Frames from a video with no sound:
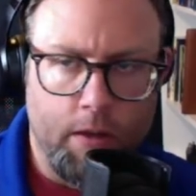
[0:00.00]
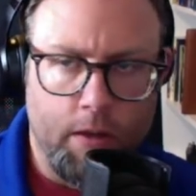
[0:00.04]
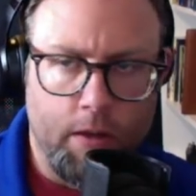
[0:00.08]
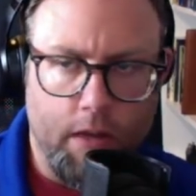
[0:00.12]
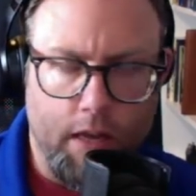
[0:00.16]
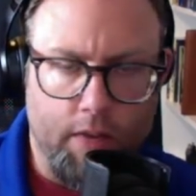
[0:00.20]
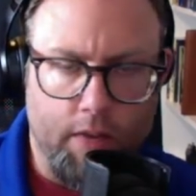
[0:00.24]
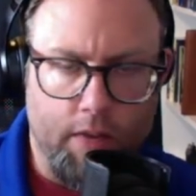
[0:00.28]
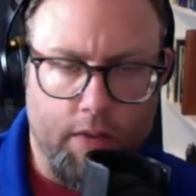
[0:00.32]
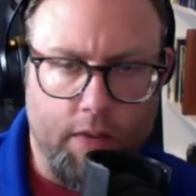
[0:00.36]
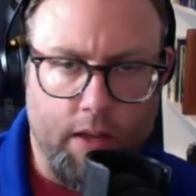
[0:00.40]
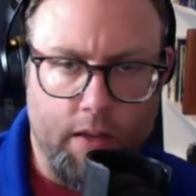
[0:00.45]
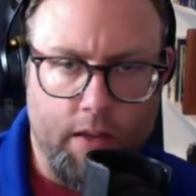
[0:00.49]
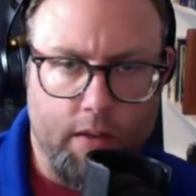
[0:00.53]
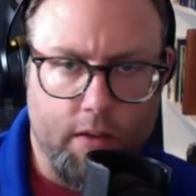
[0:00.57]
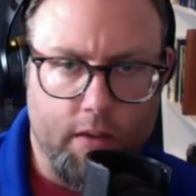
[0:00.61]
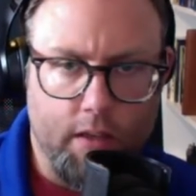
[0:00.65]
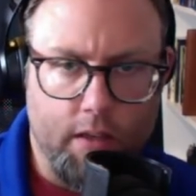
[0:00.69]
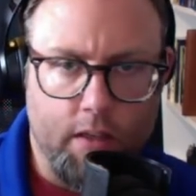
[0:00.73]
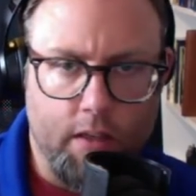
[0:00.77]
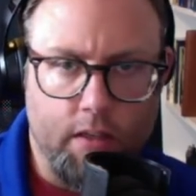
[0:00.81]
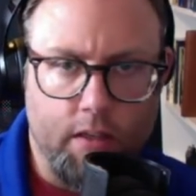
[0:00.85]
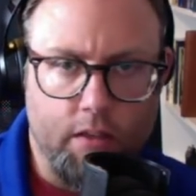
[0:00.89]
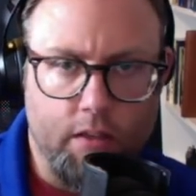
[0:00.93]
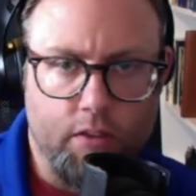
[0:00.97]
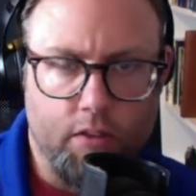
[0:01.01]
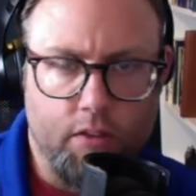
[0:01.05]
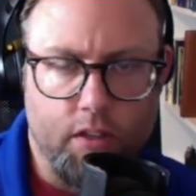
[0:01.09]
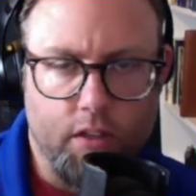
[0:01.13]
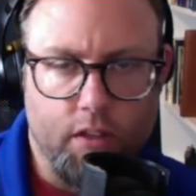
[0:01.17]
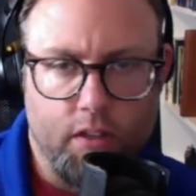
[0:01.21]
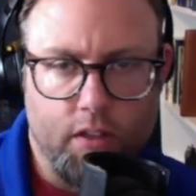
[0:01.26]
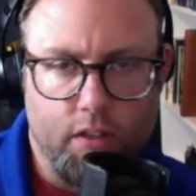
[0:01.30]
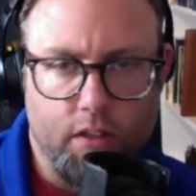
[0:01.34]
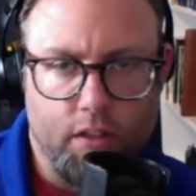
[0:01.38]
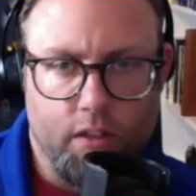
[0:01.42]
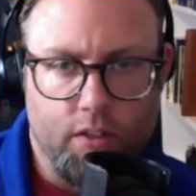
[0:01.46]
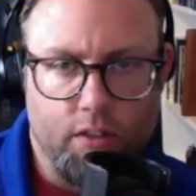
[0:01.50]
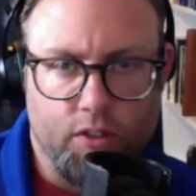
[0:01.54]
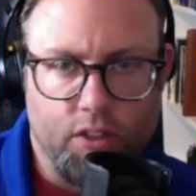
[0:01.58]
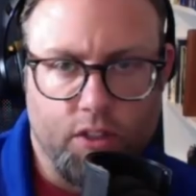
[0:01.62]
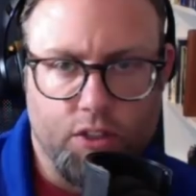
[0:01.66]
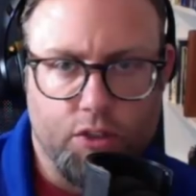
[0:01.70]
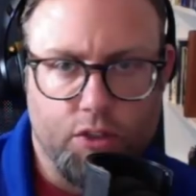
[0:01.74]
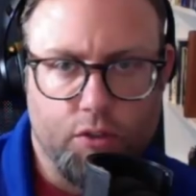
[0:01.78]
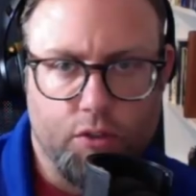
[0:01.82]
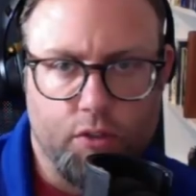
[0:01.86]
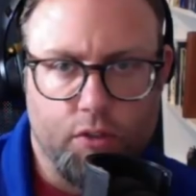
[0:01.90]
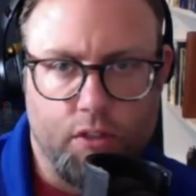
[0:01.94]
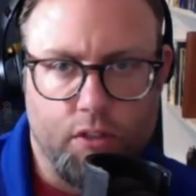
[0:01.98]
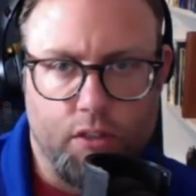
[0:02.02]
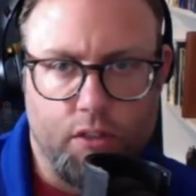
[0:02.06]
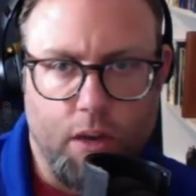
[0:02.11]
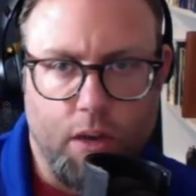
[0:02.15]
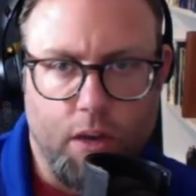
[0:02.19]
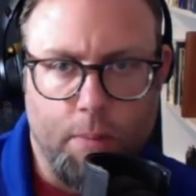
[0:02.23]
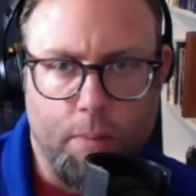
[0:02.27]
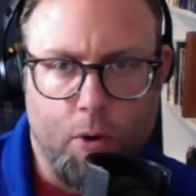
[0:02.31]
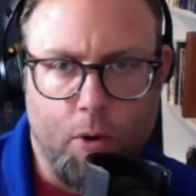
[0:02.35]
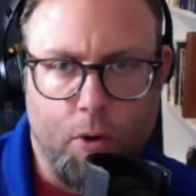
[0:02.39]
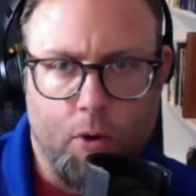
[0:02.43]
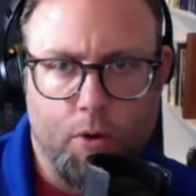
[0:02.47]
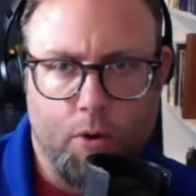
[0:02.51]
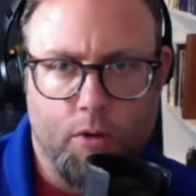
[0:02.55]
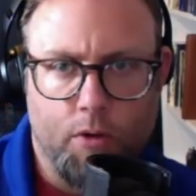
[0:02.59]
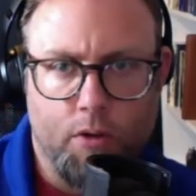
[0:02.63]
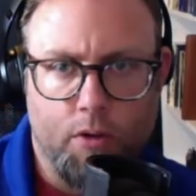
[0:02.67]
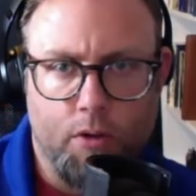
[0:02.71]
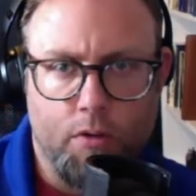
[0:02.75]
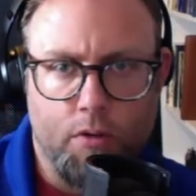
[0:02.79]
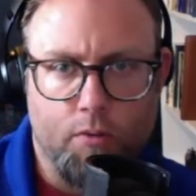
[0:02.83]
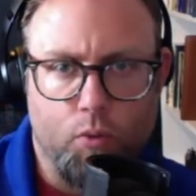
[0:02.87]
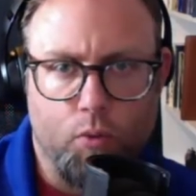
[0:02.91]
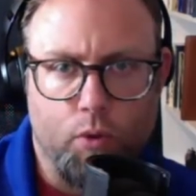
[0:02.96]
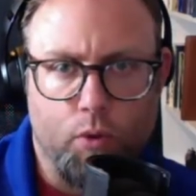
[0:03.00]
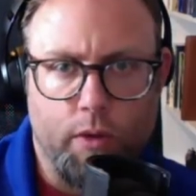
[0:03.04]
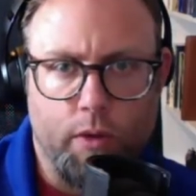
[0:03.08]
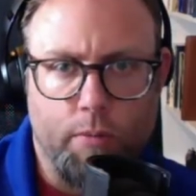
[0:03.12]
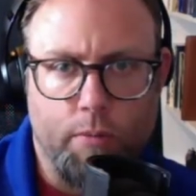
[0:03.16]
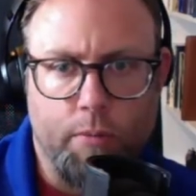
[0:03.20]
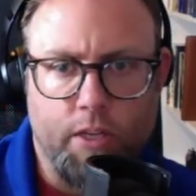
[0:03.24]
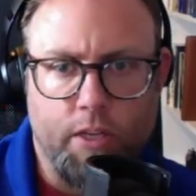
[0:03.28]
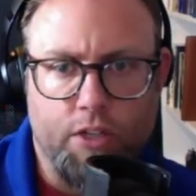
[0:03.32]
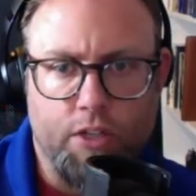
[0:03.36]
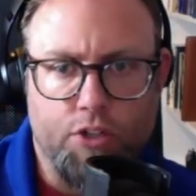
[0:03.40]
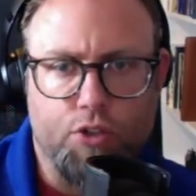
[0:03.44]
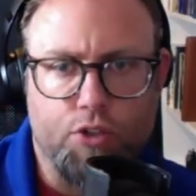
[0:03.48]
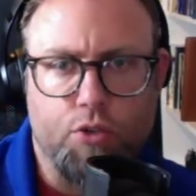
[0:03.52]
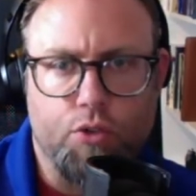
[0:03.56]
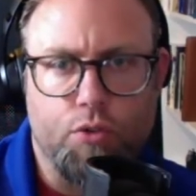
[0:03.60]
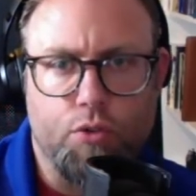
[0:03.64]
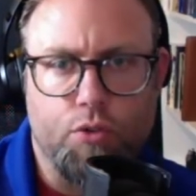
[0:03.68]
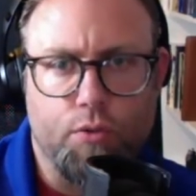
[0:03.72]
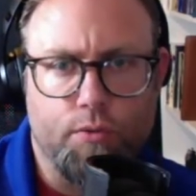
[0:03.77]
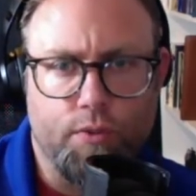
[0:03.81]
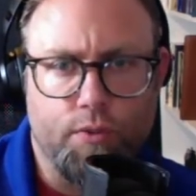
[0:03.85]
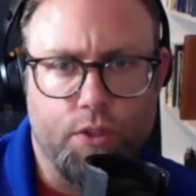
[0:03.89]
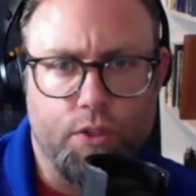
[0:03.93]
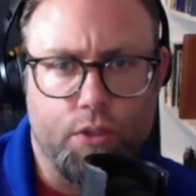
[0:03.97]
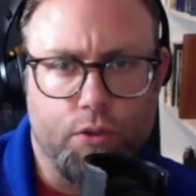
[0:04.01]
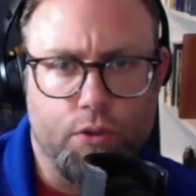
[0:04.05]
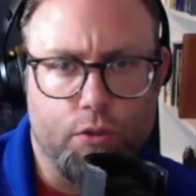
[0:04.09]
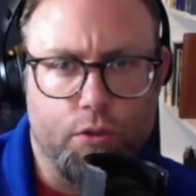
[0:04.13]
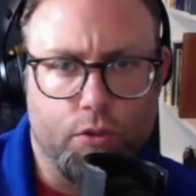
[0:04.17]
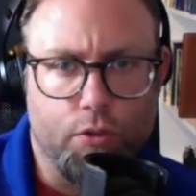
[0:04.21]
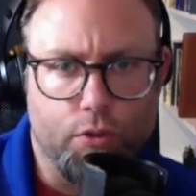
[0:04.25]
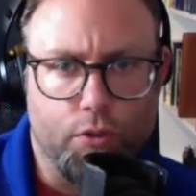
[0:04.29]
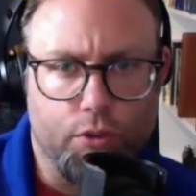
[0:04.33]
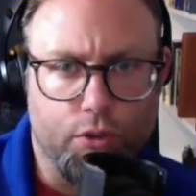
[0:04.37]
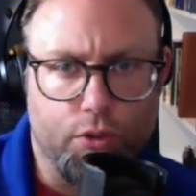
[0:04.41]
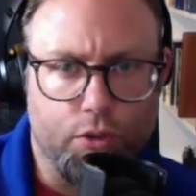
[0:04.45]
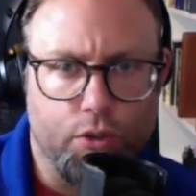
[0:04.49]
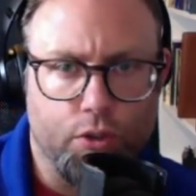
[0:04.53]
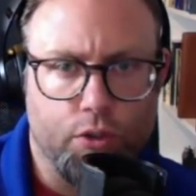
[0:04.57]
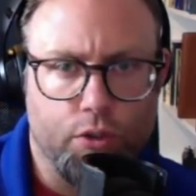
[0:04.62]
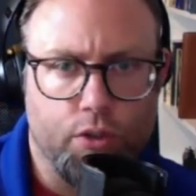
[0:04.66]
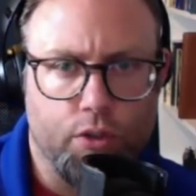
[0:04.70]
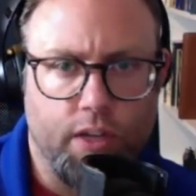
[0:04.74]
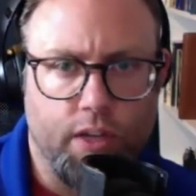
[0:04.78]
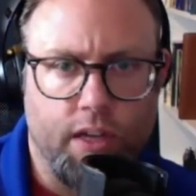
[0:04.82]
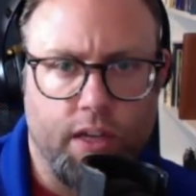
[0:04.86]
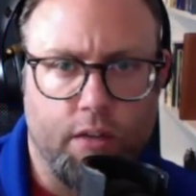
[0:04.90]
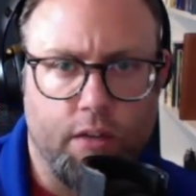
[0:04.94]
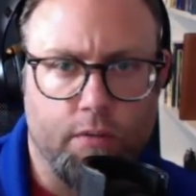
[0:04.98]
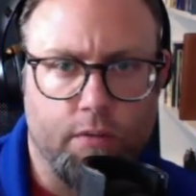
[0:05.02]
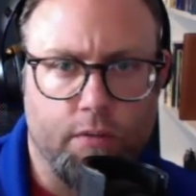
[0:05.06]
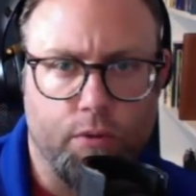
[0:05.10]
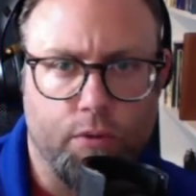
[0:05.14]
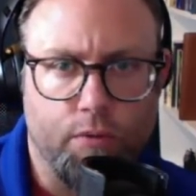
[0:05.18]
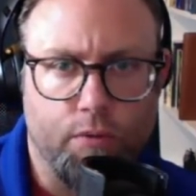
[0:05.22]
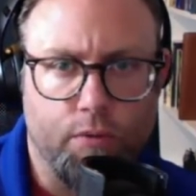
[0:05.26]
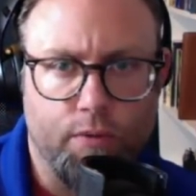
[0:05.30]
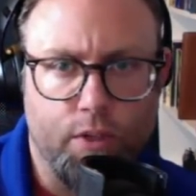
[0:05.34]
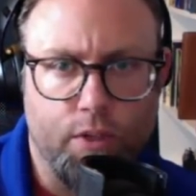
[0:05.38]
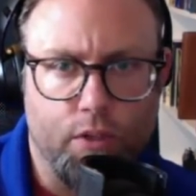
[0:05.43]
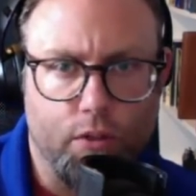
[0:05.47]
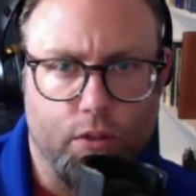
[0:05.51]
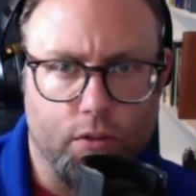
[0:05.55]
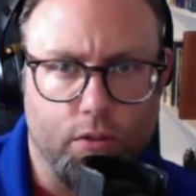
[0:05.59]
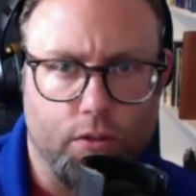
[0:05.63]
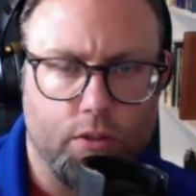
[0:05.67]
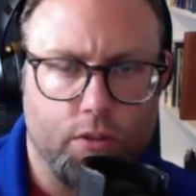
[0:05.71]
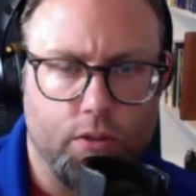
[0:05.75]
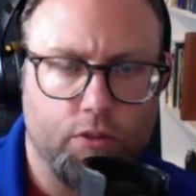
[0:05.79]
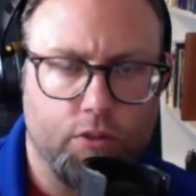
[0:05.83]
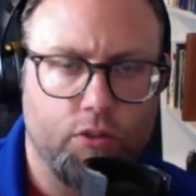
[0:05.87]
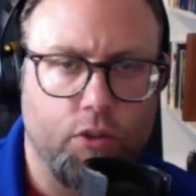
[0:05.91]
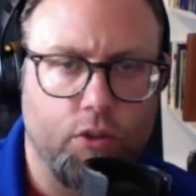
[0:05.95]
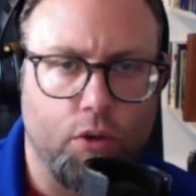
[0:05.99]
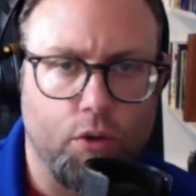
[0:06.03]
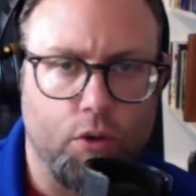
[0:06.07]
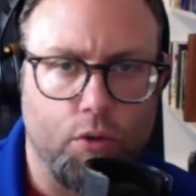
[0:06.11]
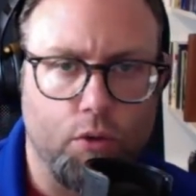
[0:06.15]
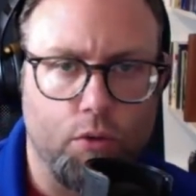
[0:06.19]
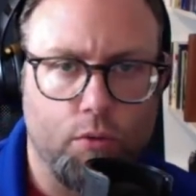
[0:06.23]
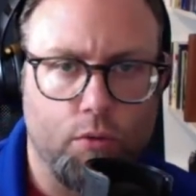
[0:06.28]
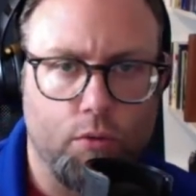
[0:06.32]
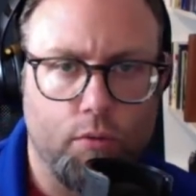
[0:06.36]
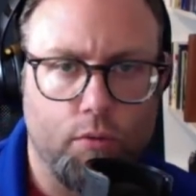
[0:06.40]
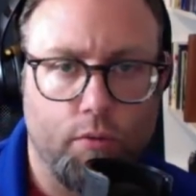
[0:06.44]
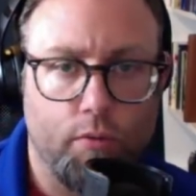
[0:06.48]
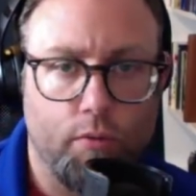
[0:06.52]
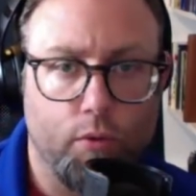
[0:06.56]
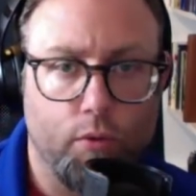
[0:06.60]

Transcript: And that is essentially a part of what makes you feel good and fulfilled. So for